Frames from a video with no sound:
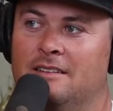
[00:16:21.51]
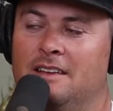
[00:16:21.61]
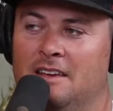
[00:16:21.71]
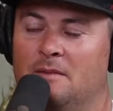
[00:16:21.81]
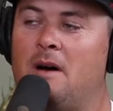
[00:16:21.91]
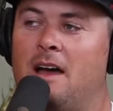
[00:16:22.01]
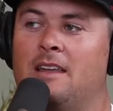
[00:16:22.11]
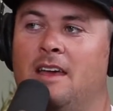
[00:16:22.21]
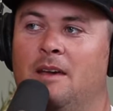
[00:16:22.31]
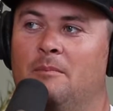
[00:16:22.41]
in my
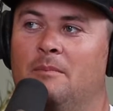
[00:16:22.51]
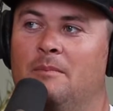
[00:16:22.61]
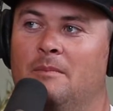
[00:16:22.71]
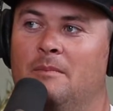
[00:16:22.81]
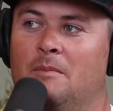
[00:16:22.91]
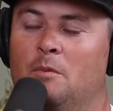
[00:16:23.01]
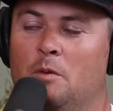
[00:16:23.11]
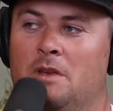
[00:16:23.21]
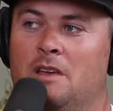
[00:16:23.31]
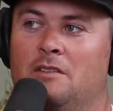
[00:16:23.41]
name will
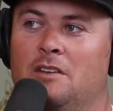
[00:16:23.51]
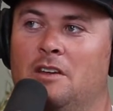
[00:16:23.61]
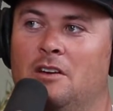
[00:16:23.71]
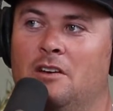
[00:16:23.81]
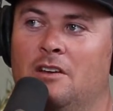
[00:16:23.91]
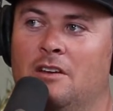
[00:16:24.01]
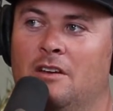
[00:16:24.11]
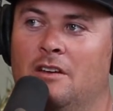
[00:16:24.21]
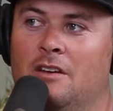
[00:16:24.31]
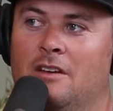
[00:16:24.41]
be given to you?
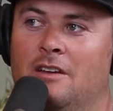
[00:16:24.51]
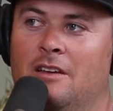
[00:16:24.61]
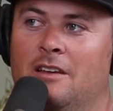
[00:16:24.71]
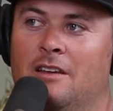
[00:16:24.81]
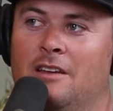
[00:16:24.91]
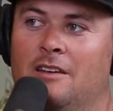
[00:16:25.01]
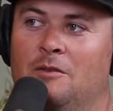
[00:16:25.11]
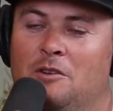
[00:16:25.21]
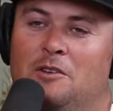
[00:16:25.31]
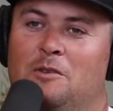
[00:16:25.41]

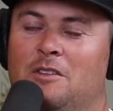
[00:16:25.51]
What do you do with